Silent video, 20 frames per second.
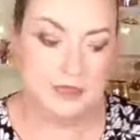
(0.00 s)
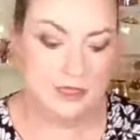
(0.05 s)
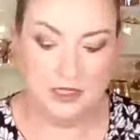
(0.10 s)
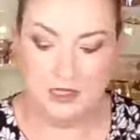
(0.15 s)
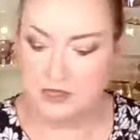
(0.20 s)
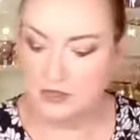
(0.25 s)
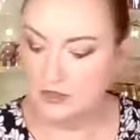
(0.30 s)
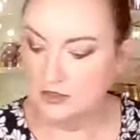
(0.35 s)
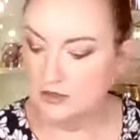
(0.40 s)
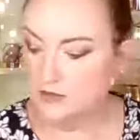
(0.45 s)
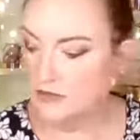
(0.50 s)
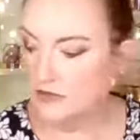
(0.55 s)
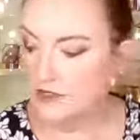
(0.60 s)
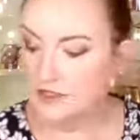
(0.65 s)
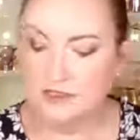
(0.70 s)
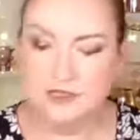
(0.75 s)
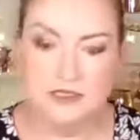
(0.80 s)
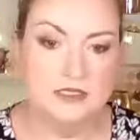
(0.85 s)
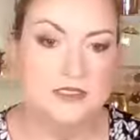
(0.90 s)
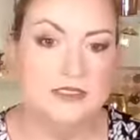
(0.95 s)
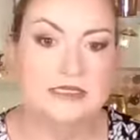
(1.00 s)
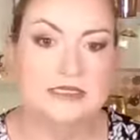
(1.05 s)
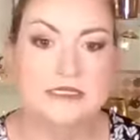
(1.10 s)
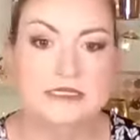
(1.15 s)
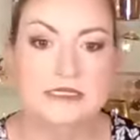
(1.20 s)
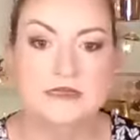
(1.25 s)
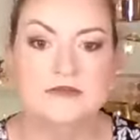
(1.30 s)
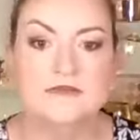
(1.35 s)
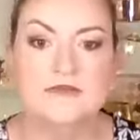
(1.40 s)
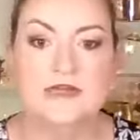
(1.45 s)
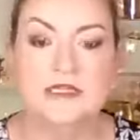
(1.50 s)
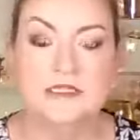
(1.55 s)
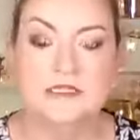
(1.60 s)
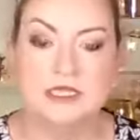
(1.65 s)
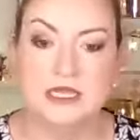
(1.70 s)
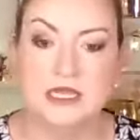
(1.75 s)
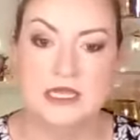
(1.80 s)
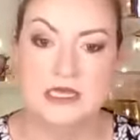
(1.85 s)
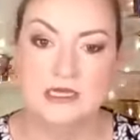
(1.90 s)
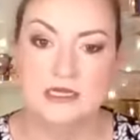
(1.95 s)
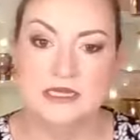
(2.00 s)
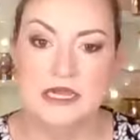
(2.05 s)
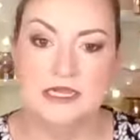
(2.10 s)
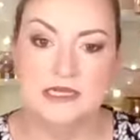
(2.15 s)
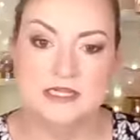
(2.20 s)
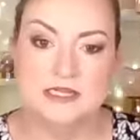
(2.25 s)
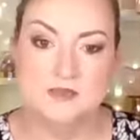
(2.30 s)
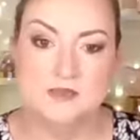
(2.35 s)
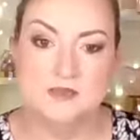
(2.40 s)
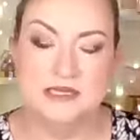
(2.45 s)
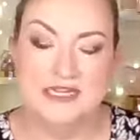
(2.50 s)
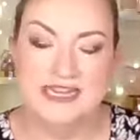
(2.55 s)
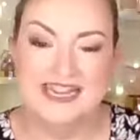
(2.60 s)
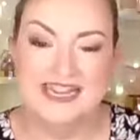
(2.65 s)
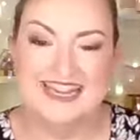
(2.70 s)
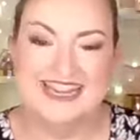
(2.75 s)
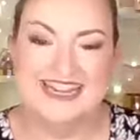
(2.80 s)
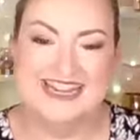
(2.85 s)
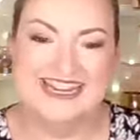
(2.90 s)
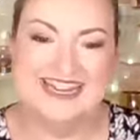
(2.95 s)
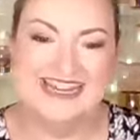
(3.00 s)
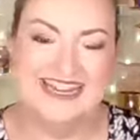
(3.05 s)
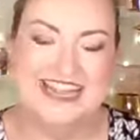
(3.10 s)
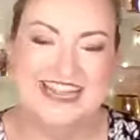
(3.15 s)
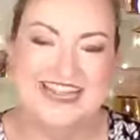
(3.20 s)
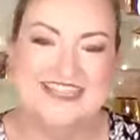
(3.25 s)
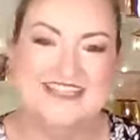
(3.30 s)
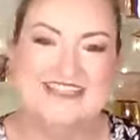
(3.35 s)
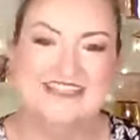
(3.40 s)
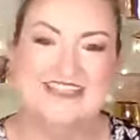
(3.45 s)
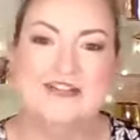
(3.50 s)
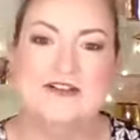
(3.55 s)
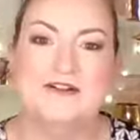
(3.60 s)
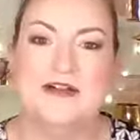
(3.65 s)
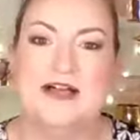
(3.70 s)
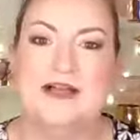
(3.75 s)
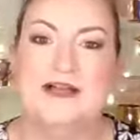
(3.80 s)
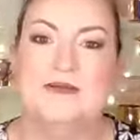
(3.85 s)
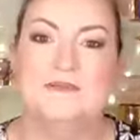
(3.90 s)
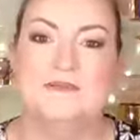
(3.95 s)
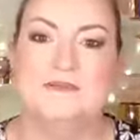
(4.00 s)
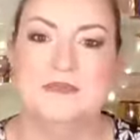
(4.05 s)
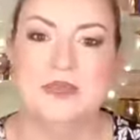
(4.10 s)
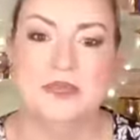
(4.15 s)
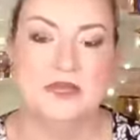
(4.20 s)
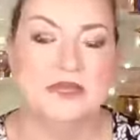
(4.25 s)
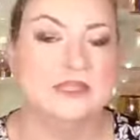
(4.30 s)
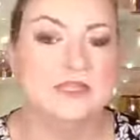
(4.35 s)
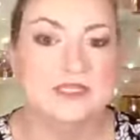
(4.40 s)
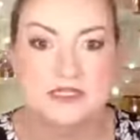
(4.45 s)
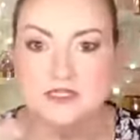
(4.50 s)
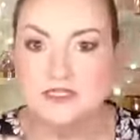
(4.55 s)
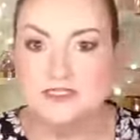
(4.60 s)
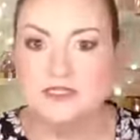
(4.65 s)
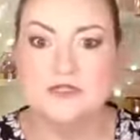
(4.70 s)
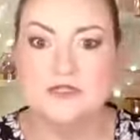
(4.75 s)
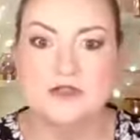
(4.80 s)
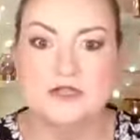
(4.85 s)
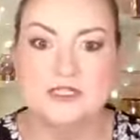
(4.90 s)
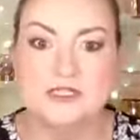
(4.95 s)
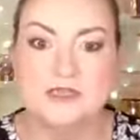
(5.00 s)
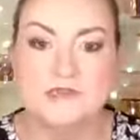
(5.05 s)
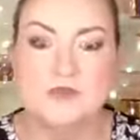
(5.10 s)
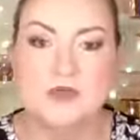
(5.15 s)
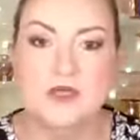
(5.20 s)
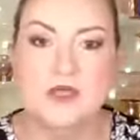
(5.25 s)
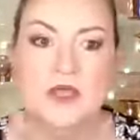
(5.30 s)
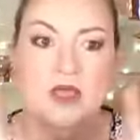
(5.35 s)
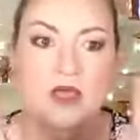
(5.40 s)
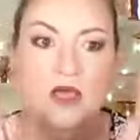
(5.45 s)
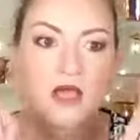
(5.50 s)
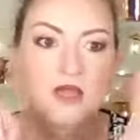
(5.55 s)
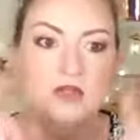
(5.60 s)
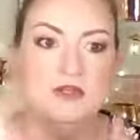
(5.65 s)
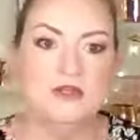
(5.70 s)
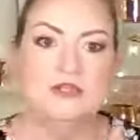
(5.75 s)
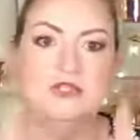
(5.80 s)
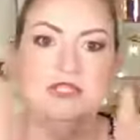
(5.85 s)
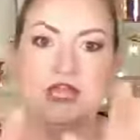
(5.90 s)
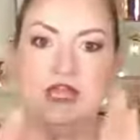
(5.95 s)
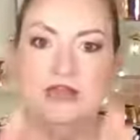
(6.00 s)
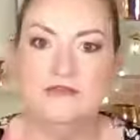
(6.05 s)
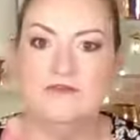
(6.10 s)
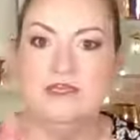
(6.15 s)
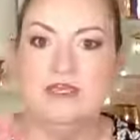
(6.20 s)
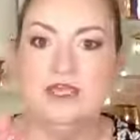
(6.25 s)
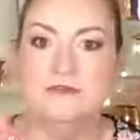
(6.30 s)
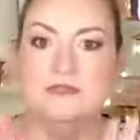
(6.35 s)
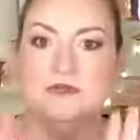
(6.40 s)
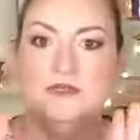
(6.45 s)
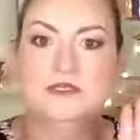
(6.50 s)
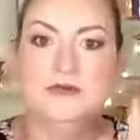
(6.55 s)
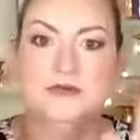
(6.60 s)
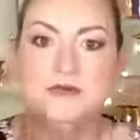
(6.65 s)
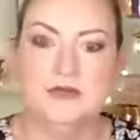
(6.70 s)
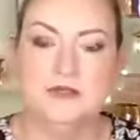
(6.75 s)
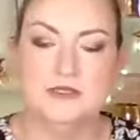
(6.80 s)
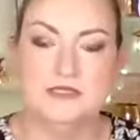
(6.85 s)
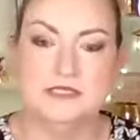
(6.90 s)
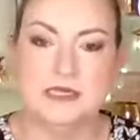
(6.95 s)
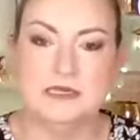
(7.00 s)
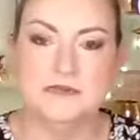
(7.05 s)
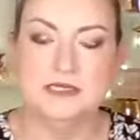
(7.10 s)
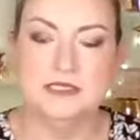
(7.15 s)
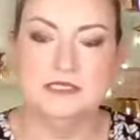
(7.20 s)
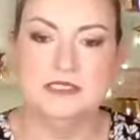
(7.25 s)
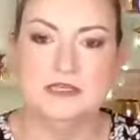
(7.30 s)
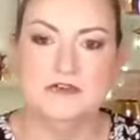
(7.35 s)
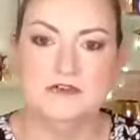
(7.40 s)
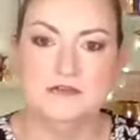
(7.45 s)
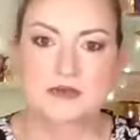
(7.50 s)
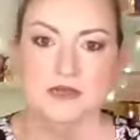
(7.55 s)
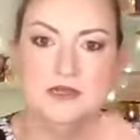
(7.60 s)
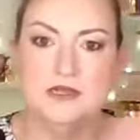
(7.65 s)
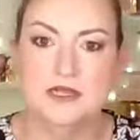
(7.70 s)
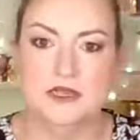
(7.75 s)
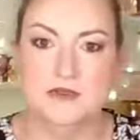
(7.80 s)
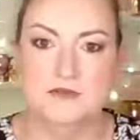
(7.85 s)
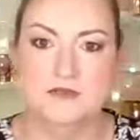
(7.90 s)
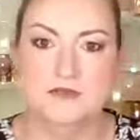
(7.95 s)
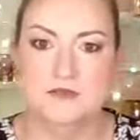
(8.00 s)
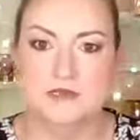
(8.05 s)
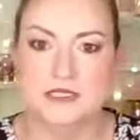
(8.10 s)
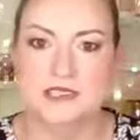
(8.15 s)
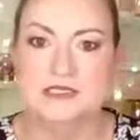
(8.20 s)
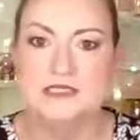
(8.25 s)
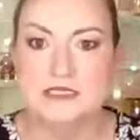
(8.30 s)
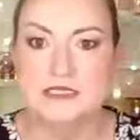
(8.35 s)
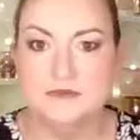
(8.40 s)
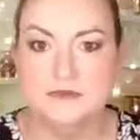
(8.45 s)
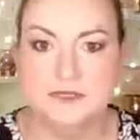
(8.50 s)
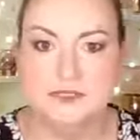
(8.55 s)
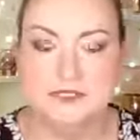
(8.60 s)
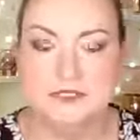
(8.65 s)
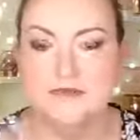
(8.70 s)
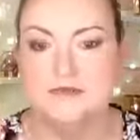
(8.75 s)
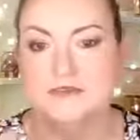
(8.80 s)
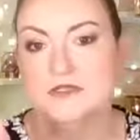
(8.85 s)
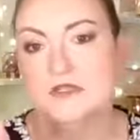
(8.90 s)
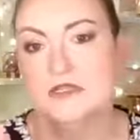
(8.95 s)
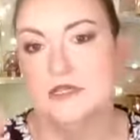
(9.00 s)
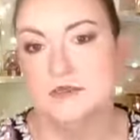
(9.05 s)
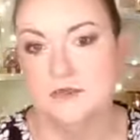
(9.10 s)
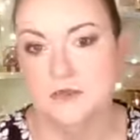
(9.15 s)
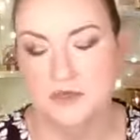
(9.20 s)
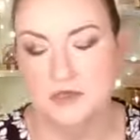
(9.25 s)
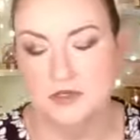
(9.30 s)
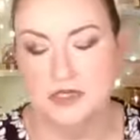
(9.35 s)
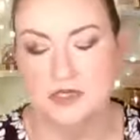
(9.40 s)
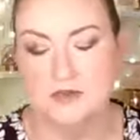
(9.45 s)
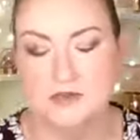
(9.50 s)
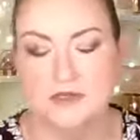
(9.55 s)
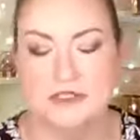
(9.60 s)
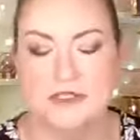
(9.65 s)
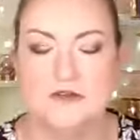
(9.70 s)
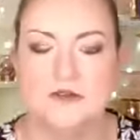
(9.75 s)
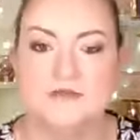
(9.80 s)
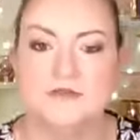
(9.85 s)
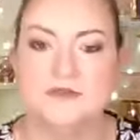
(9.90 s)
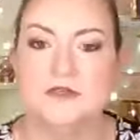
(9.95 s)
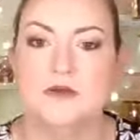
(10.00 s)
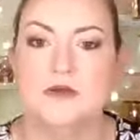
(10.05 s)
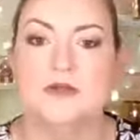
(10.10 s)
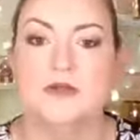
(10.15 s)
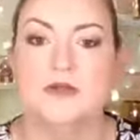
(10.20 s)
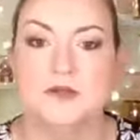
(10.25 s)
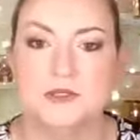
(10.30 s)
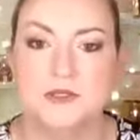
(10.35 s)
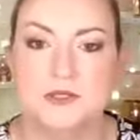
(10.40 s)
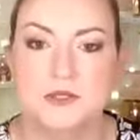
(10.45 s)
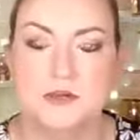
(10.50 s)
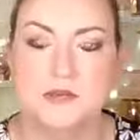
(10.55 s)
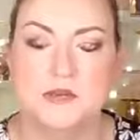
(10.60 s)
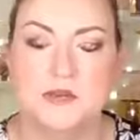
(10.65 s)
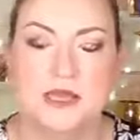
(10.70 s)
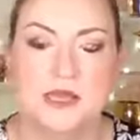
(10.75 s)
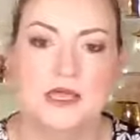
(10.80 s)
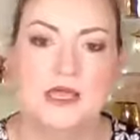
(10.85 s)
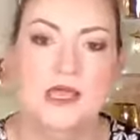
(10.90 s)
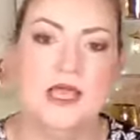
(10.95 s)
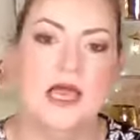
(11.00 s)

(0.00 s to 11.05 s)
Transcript: A lot better than the face I had at the beginning. So I got to sit. I usually have a camera so I don't see myself, but I can see myself, so I keep looking at myself. So I've got to stop that.